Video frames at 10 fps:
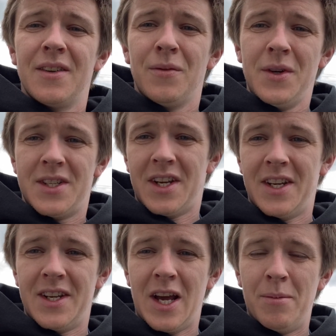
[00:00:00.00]
we
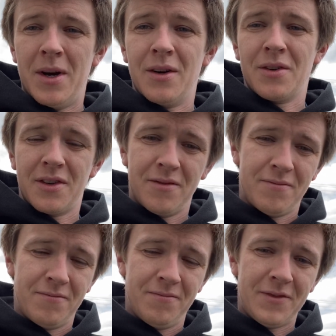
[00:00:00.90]
decided to help out.
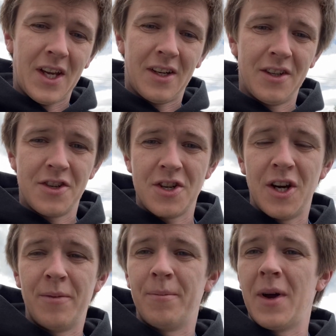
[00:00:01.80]
Dad got a
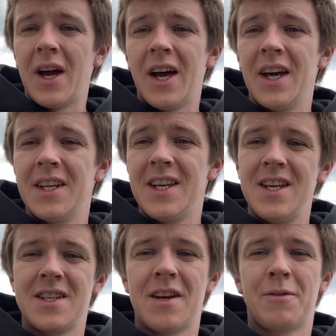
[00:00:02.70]
job, and he
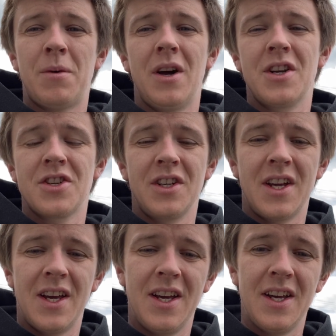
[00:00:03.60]
is after polishing
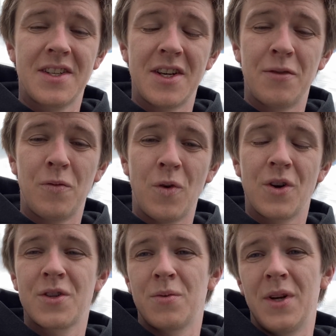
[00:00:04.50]
a set of
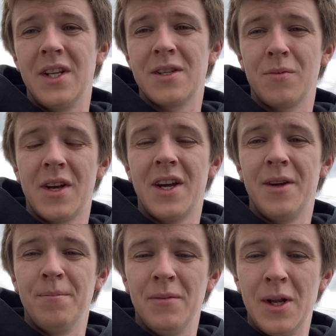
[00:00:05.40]
works wheels
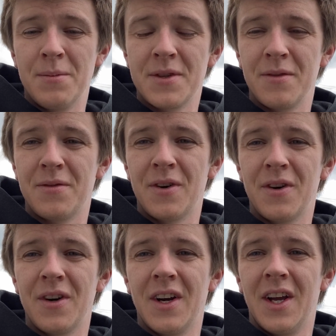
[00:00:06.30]
um, lips
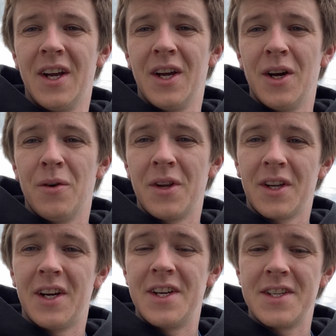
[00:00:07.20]
for one of the
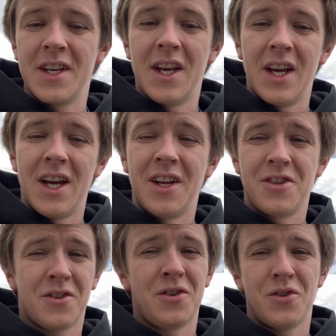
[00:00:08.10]
guys. I'm
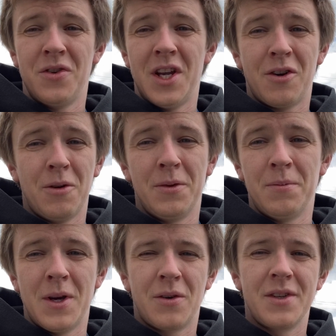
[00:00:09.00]
just going to show you the outcome of them
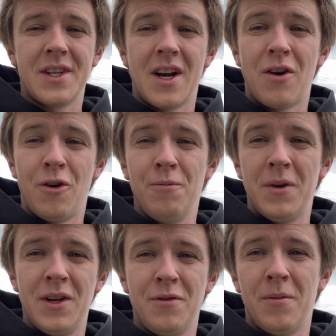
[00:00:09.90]
now, because they are
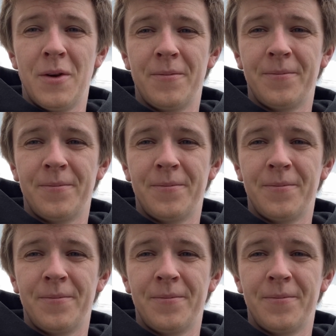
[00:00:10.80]
unbelievable.